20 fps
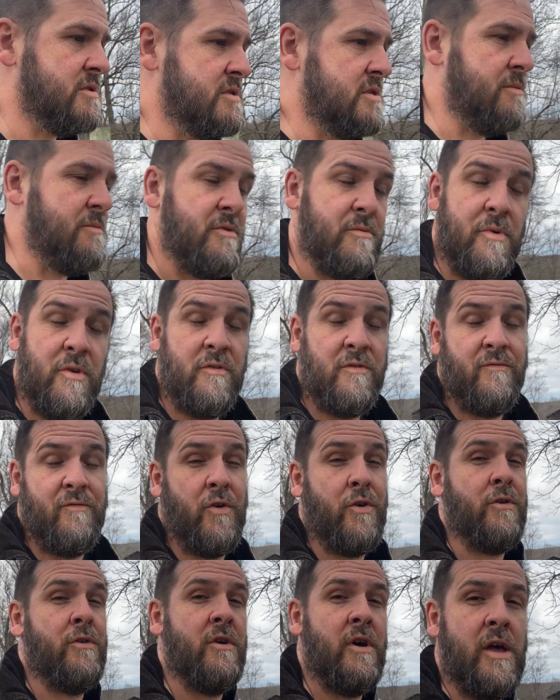it's some of the most
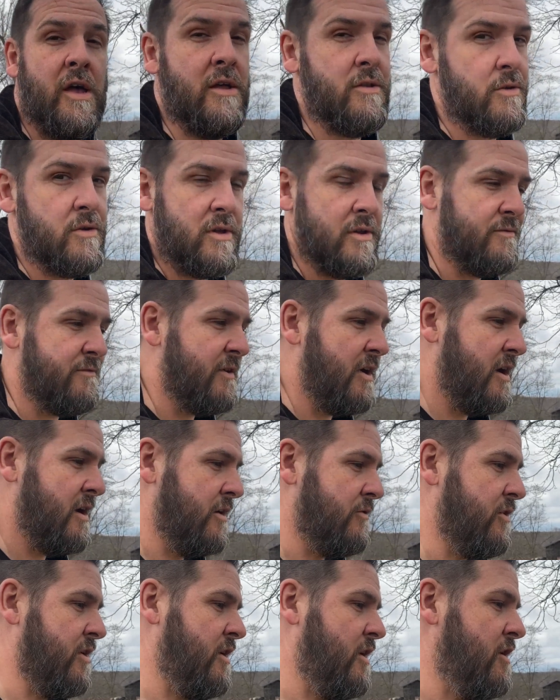fertile land you can
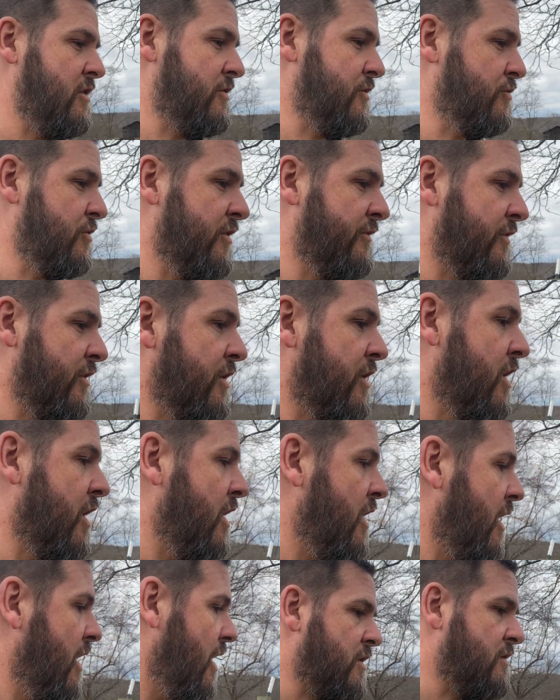find right along the river.
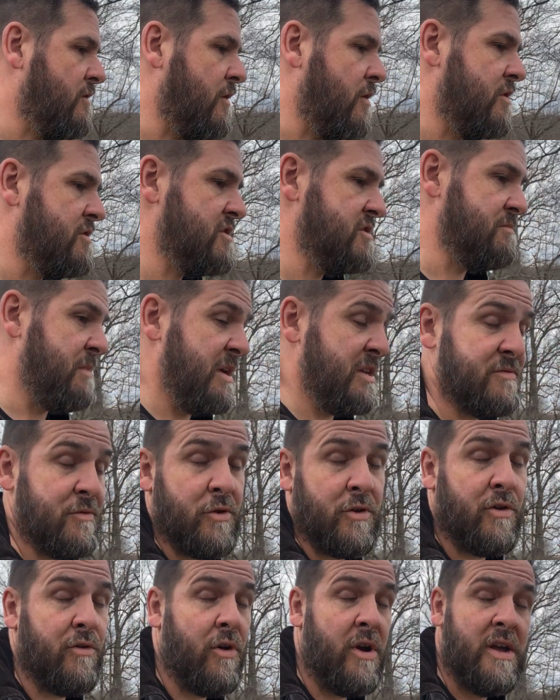So it just makes
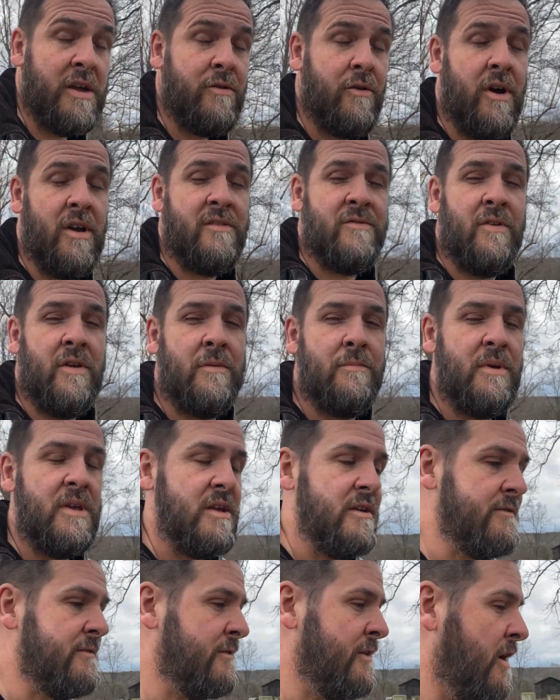for a great grass-fed
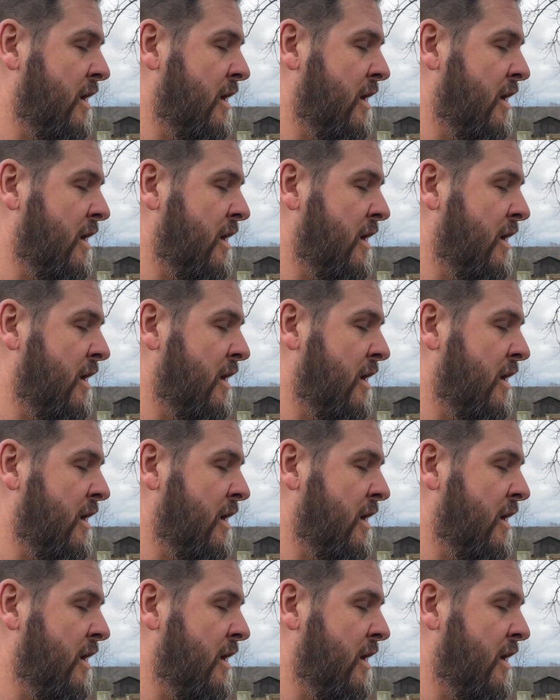beef.